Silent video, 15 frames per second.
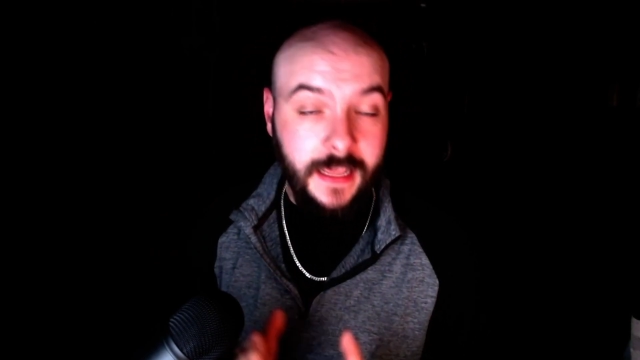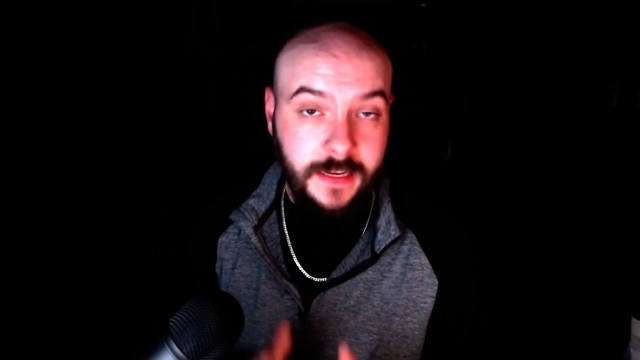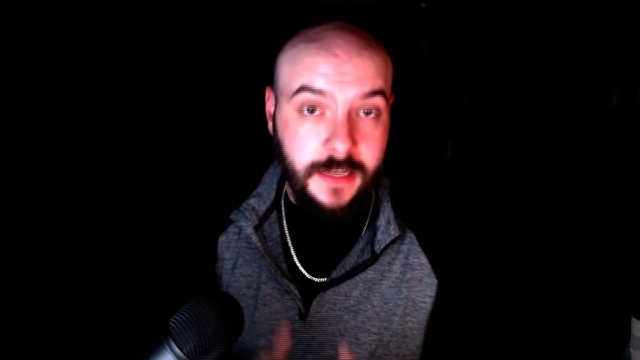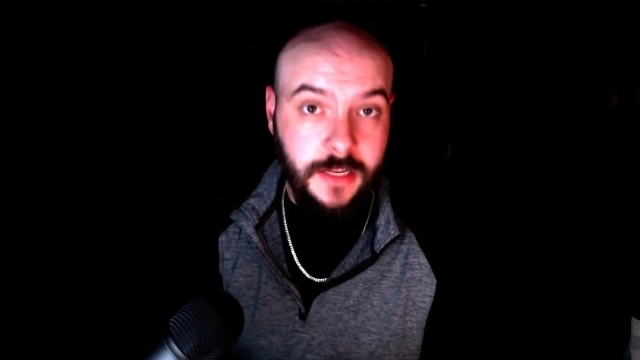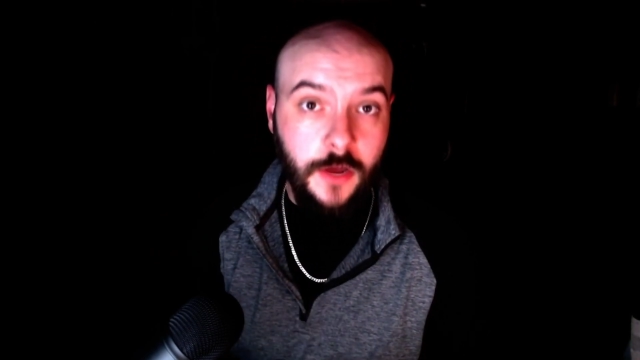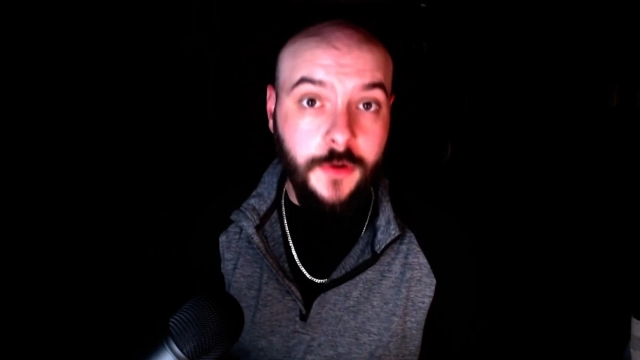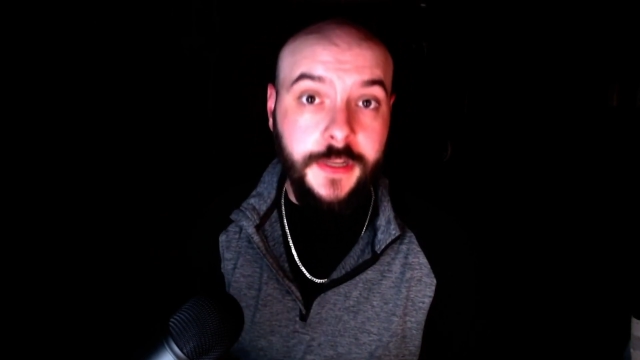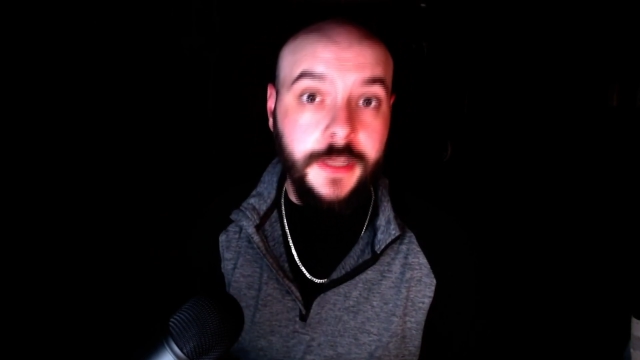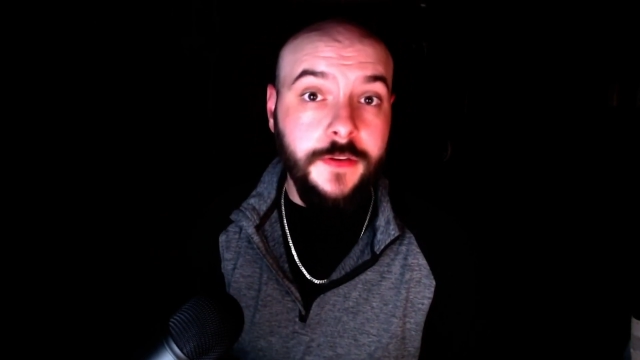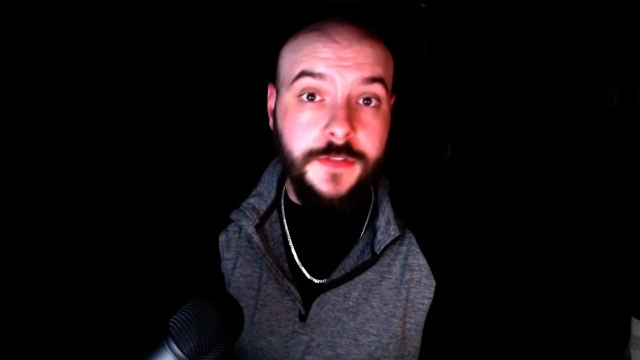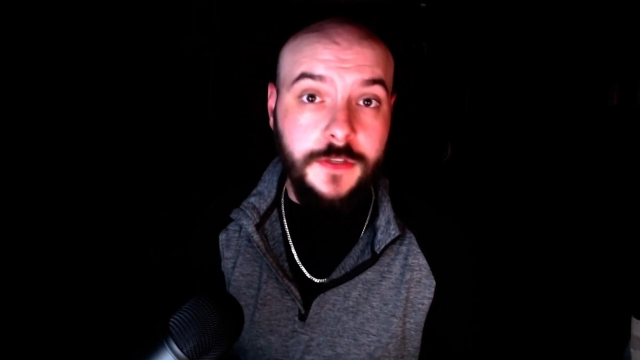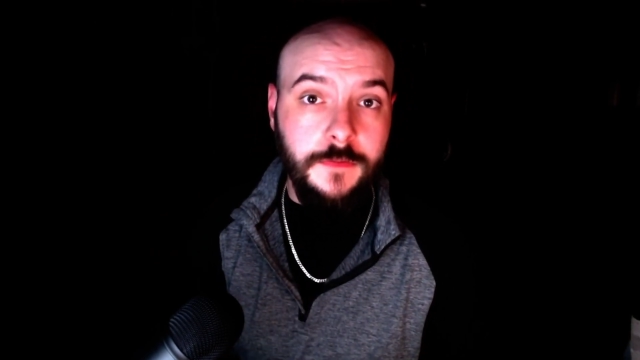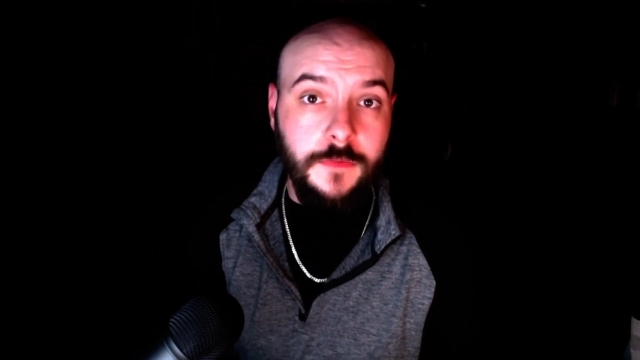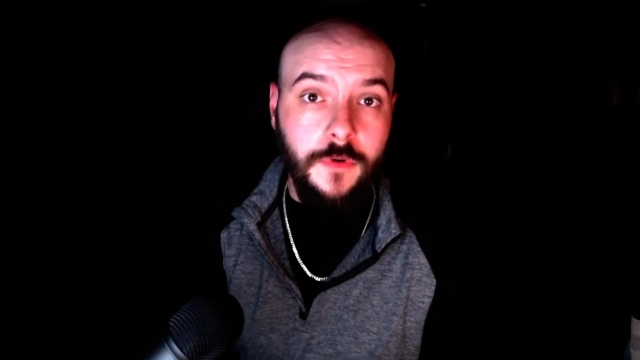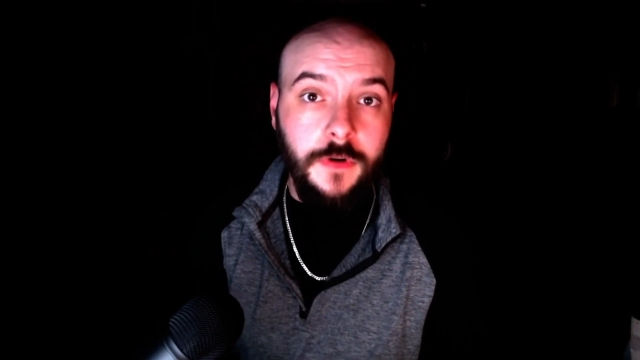Antonio
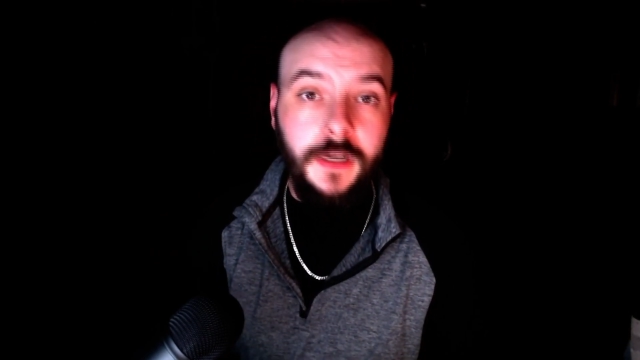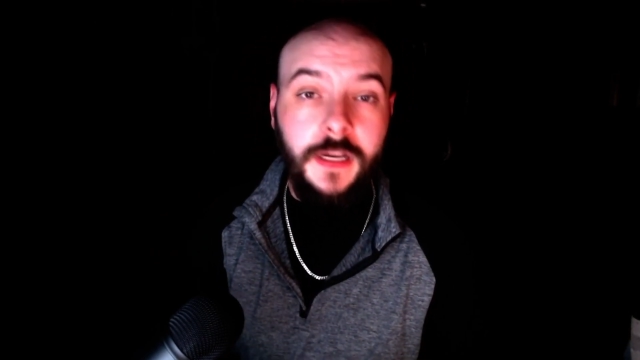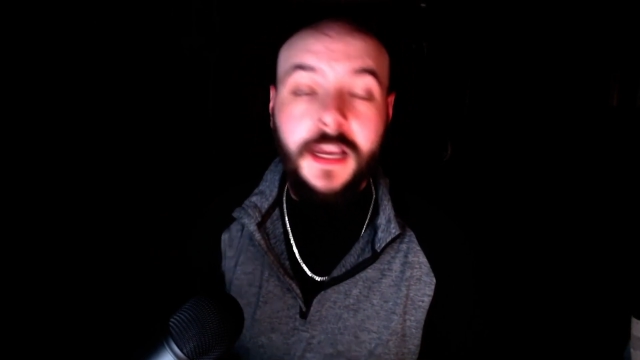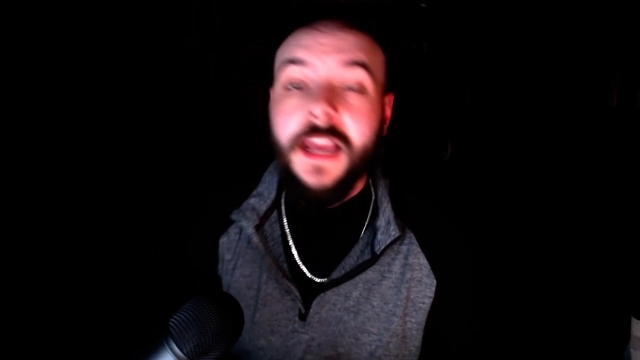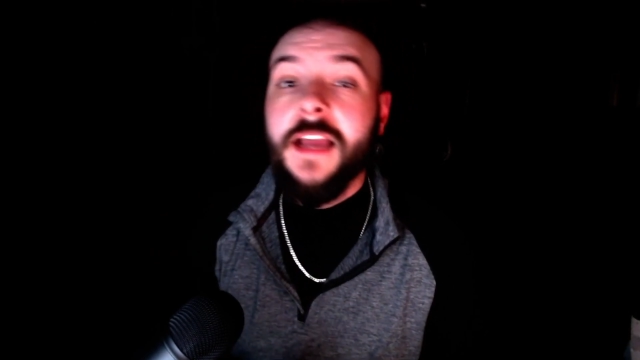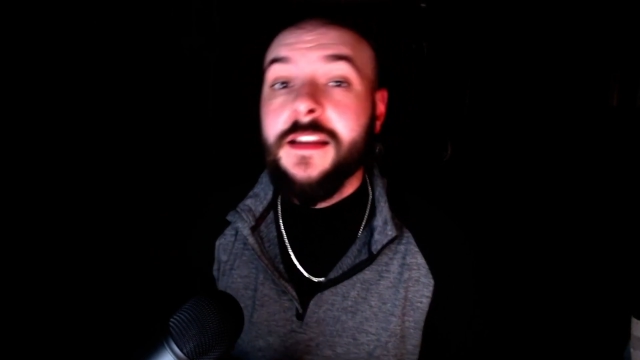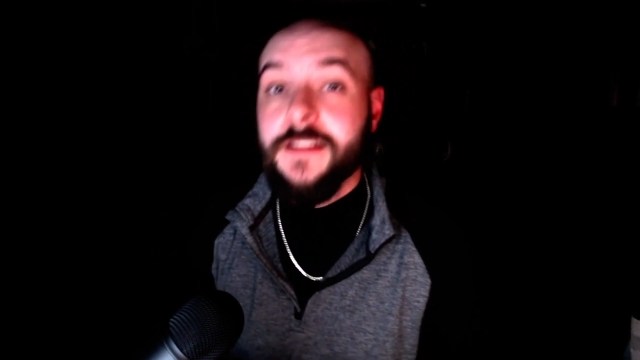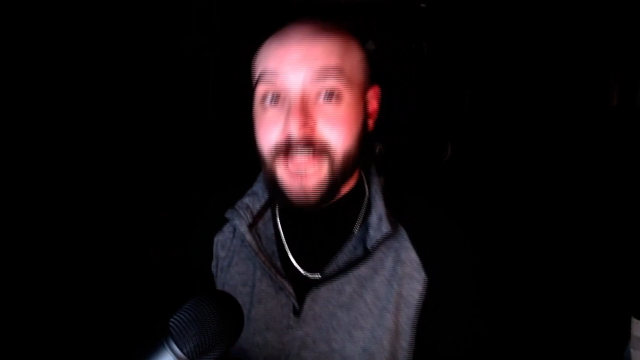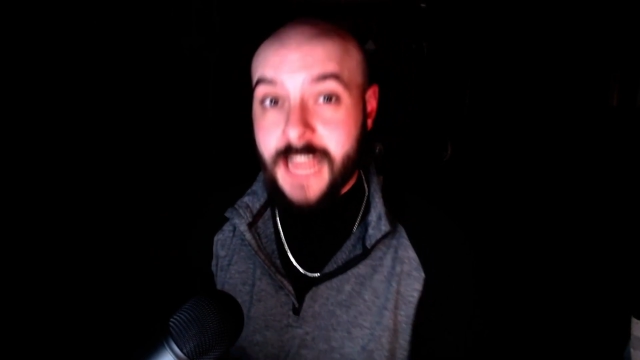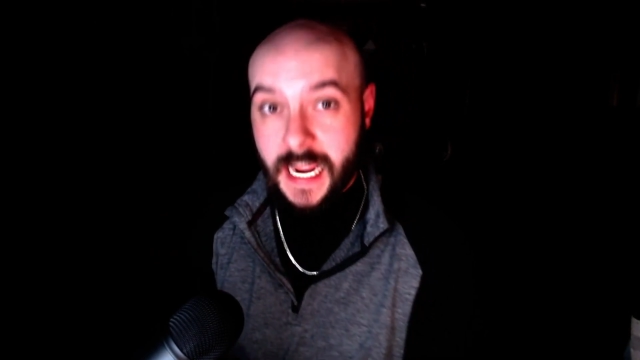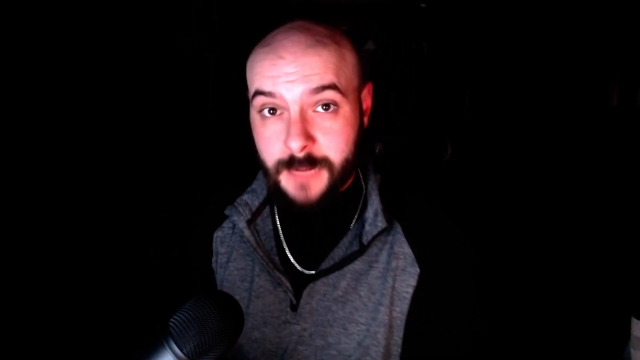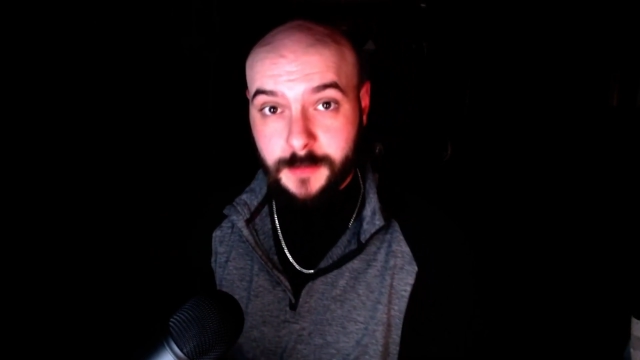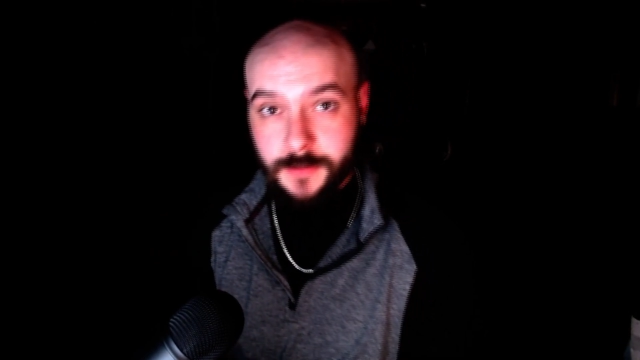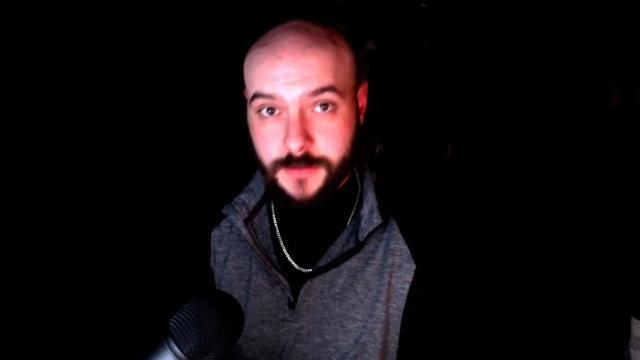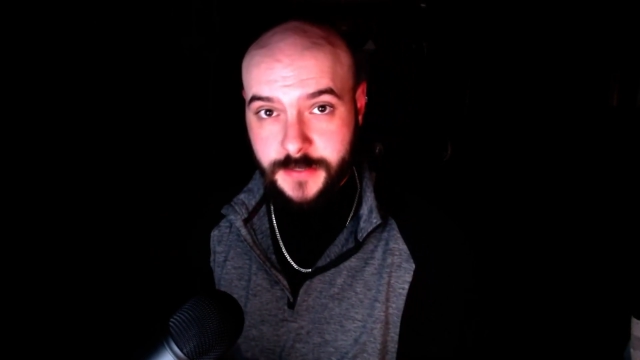Zamora and
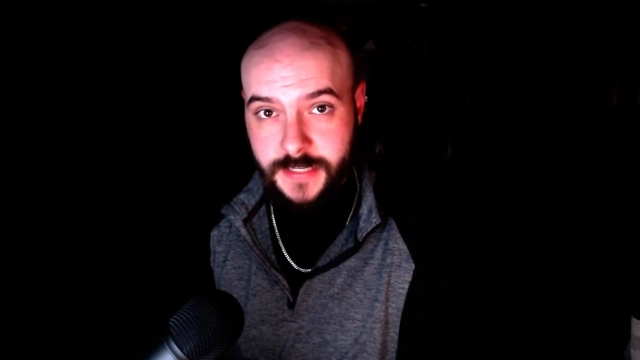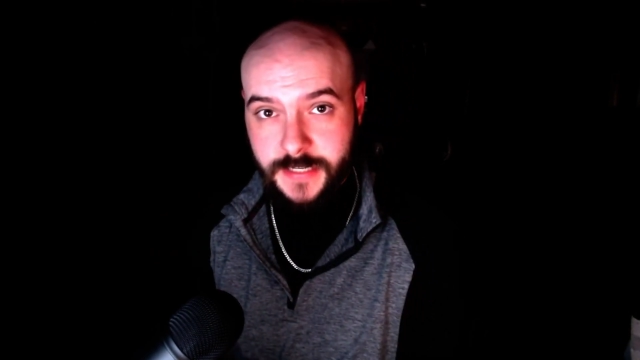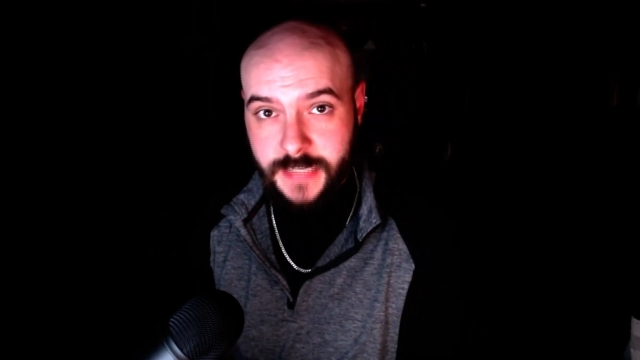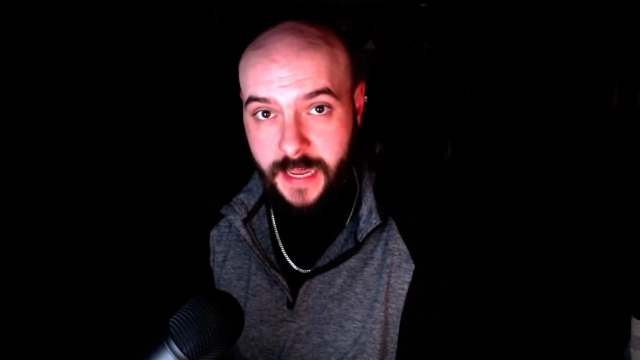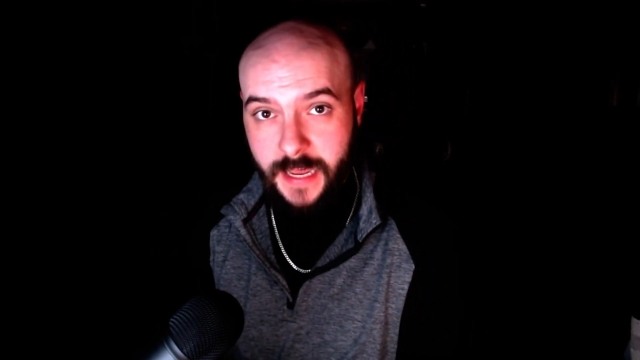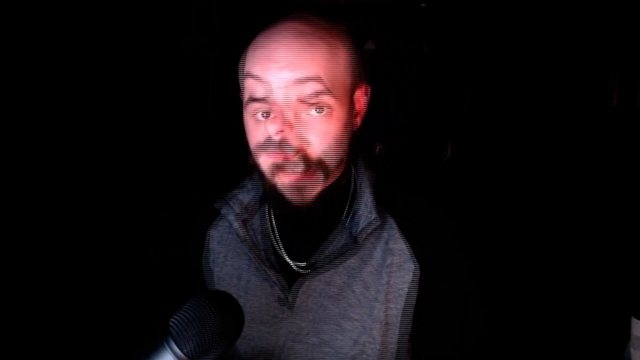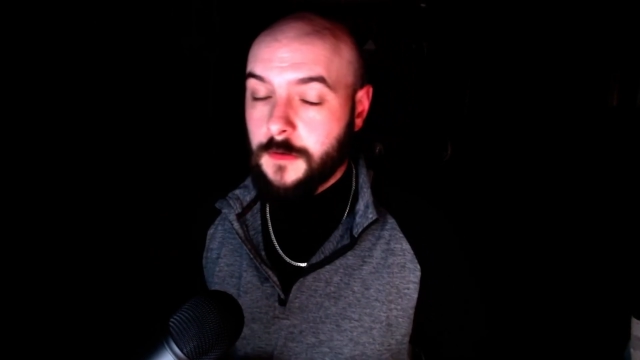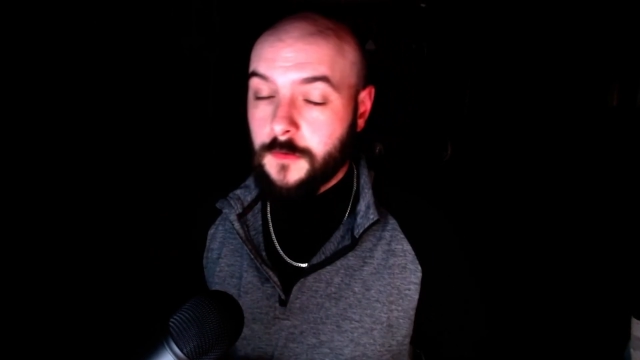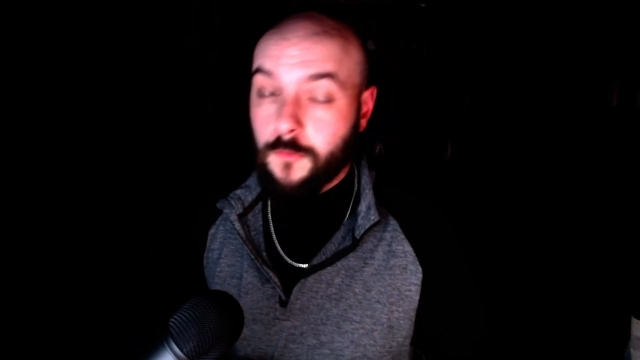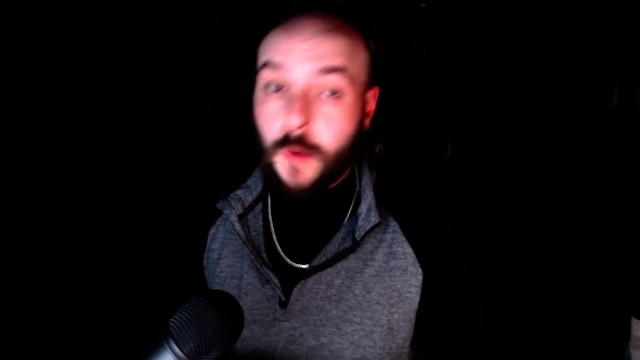Dabbler's Den.